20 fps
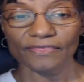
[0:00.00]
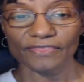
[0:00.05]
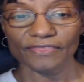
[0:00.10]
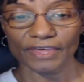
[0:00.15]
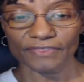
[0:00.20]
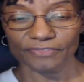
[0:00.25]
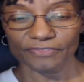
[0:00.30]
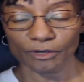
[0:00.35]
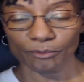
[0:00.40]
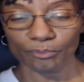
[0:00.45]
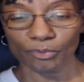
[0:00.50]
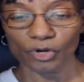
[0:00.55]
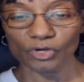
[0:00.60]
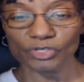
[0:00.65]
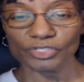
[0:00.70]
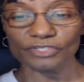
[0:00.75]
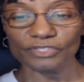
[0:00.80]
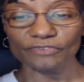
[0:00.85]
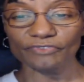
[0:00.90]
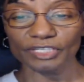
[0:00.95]
That their
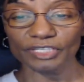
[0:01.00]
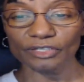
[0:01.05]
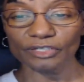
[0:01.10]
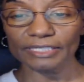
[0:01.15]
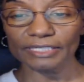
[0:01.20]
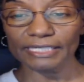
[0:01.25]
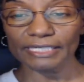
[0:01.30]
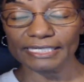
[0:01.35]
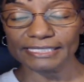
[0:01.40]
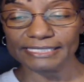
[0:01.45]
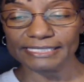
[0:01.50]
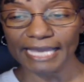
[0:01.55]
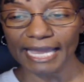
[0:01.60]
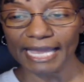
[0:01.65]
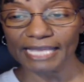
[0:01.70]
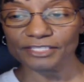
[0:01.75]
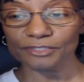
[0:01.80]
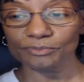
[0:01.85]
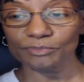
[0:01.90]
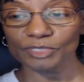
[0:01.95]
persevering
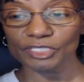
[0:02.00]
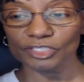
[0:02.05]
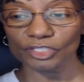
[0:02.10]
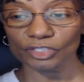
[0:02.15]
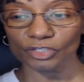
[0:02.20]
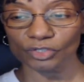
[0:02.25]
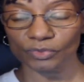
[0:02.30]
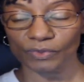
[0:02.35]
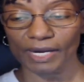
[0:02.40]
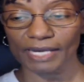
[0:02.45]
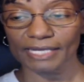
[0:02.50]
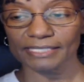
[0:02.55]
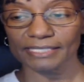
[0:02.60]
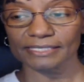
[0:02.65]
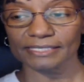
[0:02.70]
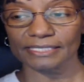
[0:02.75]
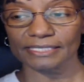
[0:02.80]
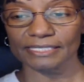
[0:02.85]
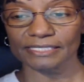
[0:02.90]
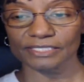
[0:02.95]
attachment to
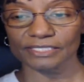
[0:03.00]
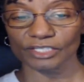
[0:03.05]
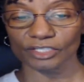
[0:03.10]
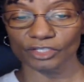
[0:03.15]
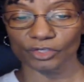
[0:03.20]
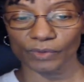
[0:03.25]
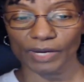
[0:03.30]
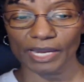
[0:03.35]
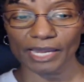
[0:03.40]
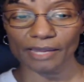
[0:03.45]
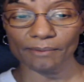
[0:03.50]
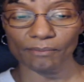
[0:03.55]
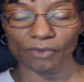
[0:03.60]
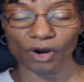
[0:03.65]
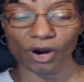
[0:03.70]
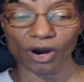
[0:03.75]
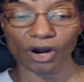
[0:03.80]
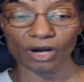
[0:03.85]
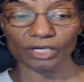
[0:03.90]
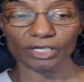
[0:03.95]
Christ is the grand
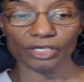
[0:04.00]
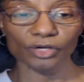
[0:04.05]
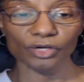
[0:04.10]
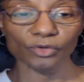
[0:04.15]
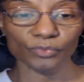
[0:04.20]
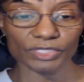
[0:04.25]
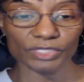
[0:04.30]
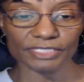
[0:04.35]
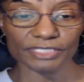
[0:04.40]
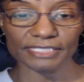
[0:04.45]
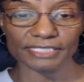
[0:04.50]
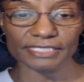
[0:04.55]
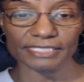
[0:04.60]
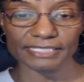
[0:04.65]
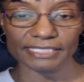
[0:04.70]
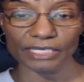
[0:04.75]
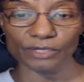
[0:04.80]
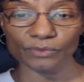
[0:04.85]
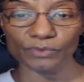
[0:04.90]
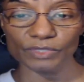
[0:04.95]
mark which
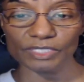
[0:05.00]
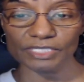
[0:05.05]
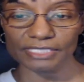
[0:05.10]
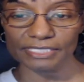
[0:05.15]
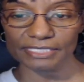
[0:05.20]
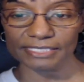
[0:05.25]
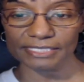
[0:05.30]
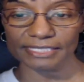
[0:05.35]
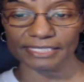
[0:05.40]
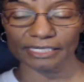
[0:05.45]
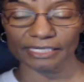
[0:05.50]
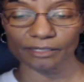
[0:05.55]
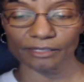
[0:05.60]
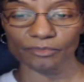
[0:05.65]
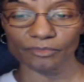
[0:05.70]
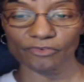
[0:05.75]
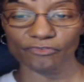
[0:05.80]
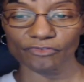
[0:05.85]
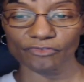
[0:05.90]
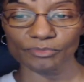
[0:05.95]
distinguishes
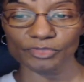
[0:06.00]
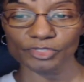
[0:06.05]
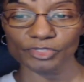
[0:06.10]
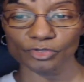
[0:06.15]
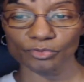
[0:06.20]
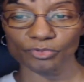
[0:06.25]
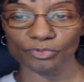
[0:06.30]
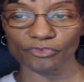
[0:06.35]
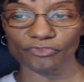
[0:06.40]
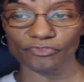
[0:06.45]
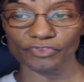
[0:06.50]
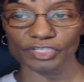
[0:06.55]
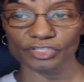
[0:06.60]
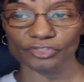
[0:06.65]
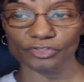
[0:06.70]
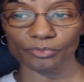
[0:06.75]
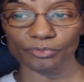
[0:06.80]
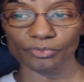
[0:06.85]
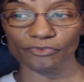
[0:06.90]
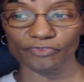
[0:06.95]
them from
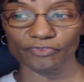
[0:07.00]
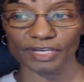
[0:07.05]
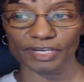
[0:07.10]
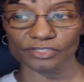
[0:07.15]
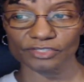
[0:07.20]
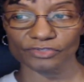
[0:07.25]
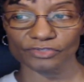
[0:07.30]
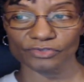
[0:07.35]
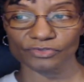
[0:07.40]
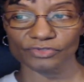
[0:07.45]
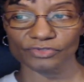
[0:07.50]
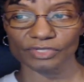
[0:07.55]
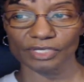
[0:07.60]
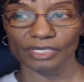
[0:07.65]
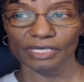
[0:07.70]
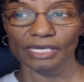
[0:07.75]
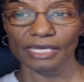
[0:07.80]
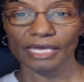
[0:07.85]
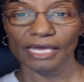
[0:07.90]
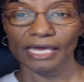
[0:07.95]
superficial professors
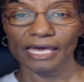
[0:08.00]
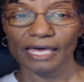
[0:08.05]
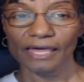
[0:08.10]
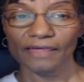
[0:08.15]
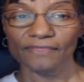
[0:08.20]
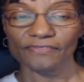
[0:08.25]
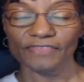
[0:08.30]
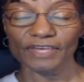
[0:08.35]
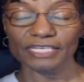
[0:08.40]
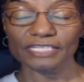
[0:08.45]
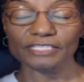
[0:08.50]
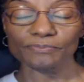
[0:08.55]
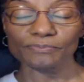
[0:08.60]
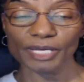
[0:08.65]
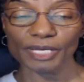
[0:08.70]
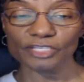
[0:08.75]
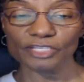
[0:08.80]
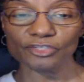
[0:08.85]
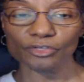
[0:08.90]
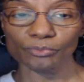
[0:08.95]
that a
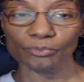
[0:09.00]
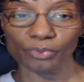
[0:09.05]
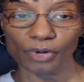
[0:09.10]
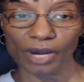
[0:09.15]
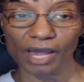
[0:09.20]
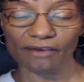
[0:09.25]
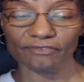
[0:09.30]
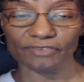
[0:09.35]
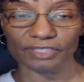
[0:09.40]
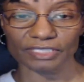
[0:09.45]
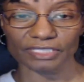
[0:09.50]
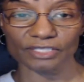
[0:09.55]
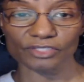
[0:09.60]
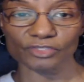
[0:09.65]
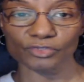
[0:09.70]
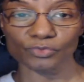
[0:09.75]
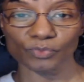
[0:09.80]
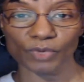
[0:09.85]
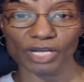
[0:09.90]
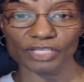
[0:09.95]
special
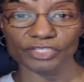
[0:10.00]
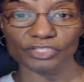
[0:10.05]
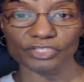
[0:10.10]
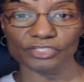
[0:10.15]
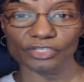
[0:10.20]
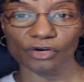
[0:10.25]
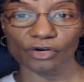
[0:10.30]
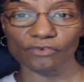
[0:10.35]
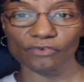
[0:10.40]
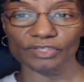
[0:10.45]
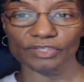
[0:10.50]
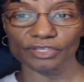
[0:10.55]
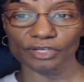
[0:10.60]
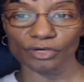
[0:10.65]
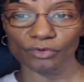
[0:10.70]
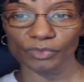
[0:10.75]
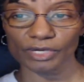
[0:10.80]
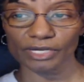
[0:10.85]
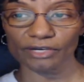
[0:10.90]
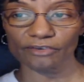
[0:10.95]
providence watches over
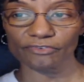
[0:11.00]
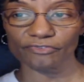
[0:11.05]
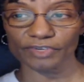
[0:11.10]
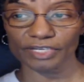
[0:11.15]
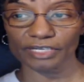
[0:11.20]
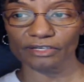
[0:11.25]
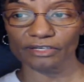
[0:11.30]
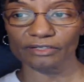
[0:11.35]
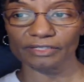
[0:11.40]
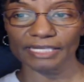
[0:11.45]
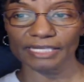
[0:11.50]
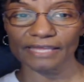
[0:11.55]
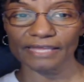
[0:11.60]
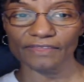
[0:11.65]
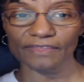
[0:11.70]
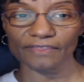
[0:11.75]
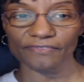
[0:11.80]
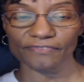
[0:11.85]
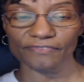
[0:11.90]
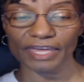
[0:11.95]
their welfare,
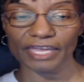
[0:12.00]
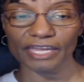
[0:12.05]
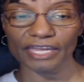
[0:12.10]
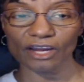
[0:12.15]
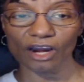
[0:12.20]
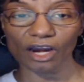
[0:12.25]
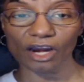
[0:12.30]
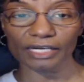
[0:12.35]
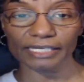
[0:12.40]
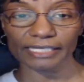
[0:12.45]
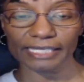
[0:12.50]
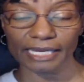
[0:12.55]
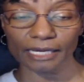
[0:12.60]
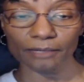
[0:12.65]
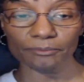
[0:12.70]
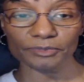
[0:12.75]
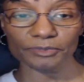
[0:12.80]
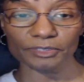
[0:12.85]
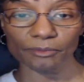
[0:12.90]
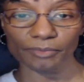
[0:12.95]
and that they are
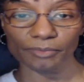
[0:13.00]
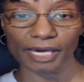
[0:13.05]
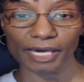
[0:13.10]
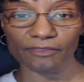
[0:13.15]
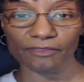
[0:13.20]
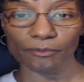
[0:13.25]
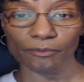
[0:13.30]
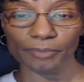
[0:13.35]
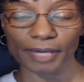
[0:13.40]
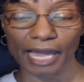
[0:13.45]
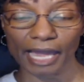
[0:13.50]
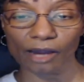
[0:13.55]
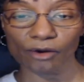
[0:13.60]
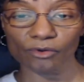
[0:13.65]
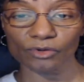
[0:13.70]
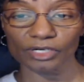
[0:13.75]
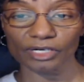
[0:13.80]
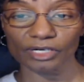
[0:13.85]
kept by the power